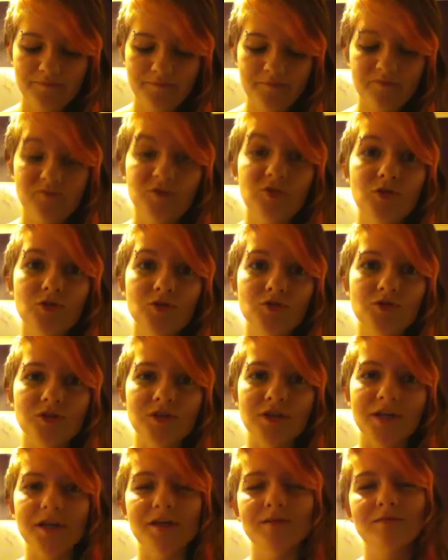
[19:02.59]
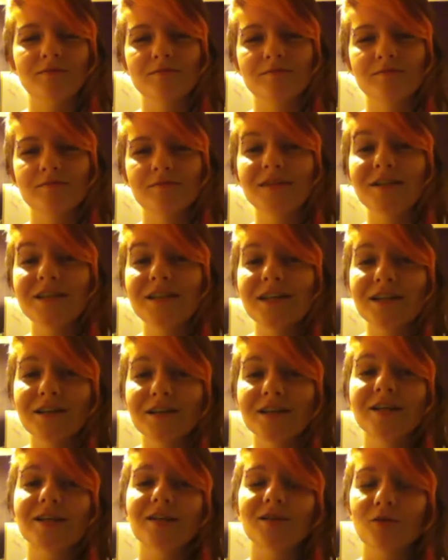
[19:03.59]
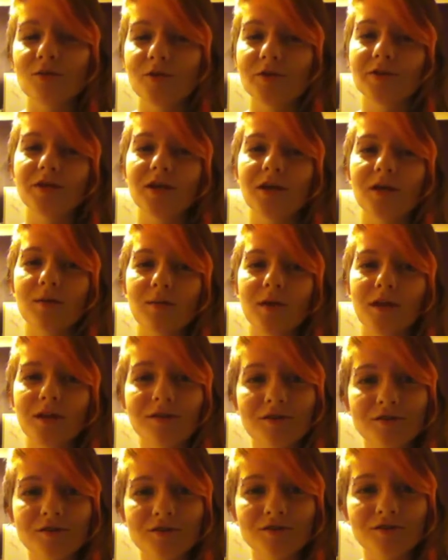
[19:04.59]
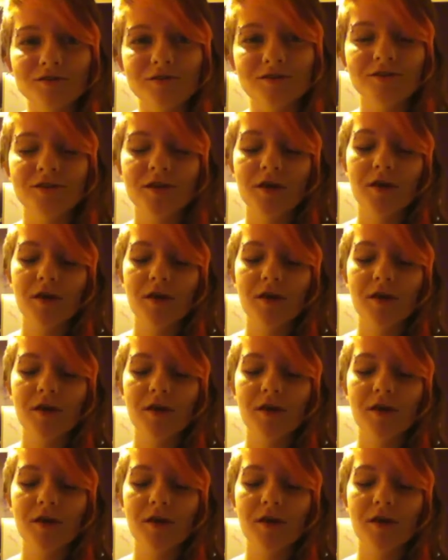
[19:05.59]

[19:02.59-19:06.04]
Usually, nearly all the time, he knows